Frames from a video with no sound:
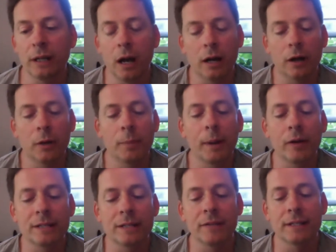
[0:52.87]
And her
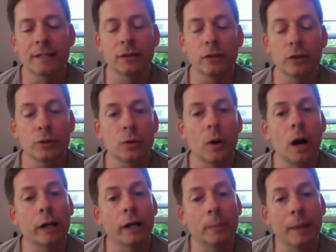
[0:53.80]
parents have this unusual
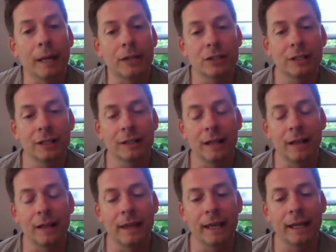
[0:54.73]
occupation in
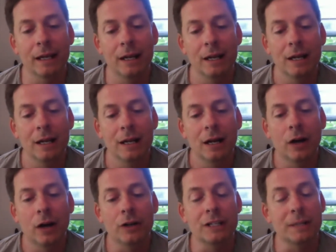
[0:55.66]
that they
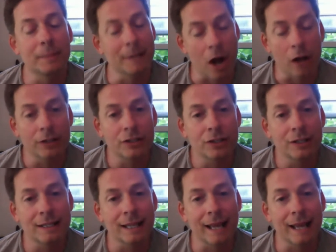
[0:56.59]
are demonologists.